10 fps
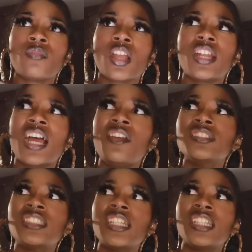And I
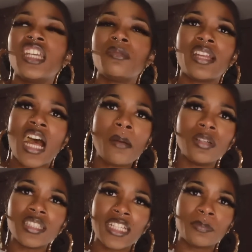even said to him, like, I'm
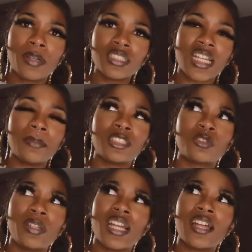a nice person. I'm
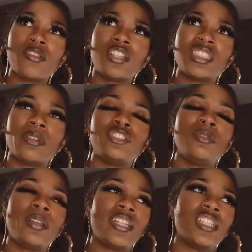sweet. I don't understand why you
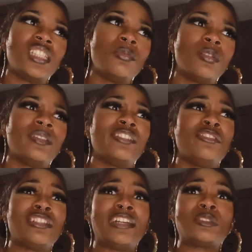treat me like this. He would all be like,
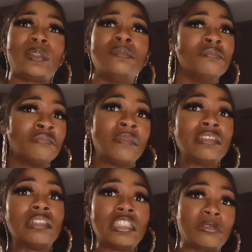you're not sweet.
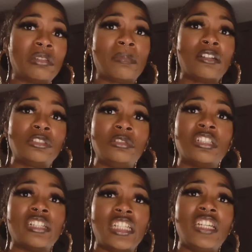There's nothing sweet about you.
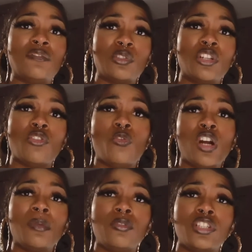You're evil. You're
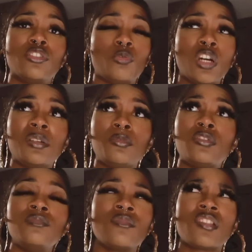horrible. You're
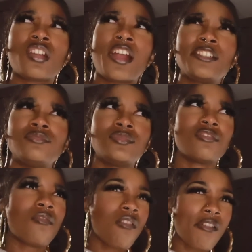horrible. Like,
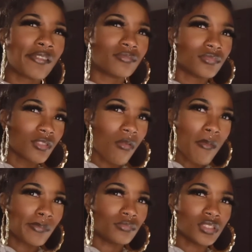
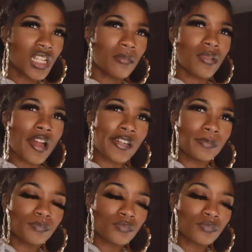and I'm not.